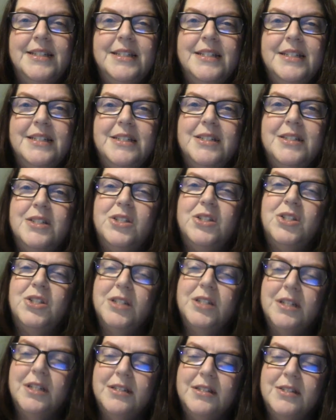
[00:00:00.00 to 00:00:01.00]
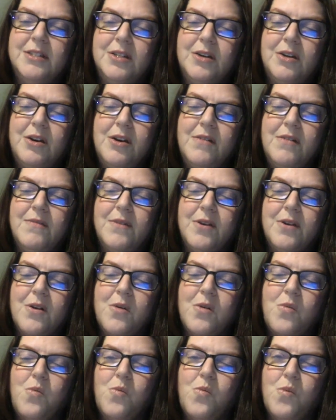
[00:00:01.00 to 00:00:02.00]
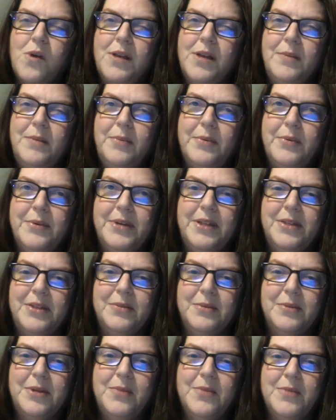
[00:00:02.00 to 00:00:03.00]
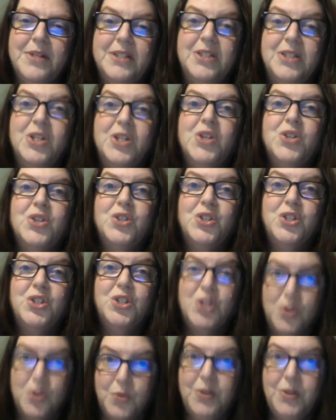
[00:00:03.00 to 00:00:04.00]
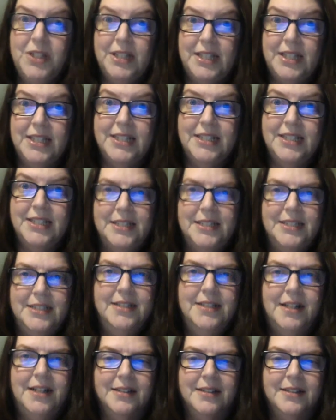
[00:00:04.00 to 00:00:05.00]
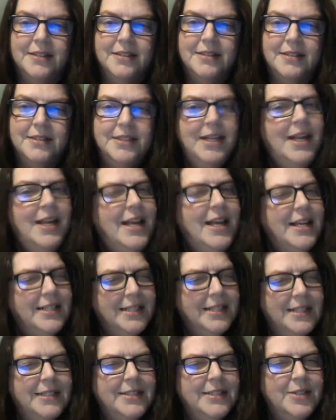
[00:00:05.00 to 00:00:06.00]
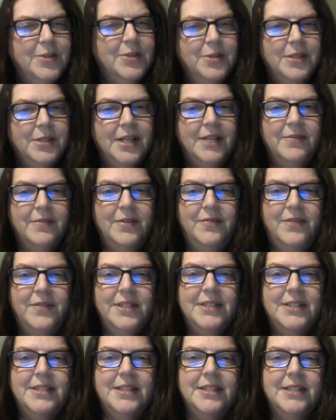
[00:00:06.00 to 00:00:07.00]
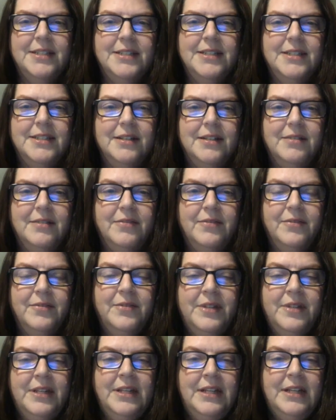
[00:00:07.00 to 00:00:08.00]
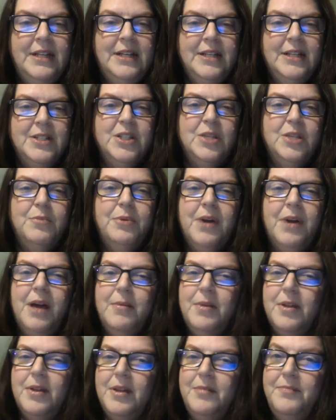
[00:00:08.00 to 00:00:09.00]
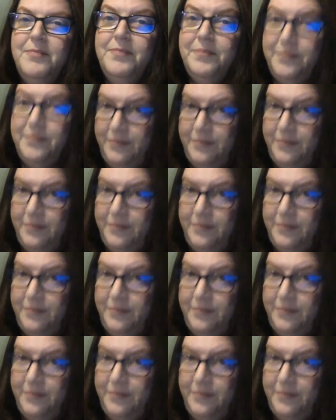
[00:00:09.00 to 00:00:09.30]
is just over $1.31 trillion. Now that's a whole lot of investing in self. So the problem